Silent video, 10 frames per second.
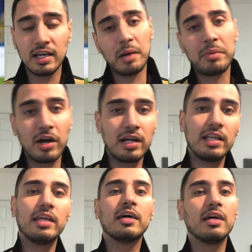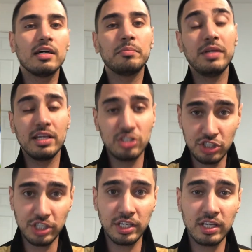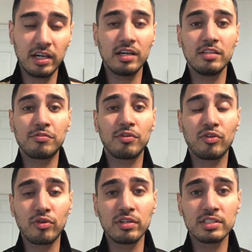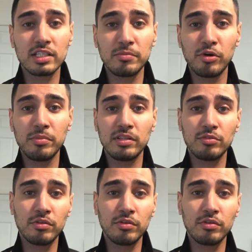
Apparently uh, P S G are the front runners at the moment,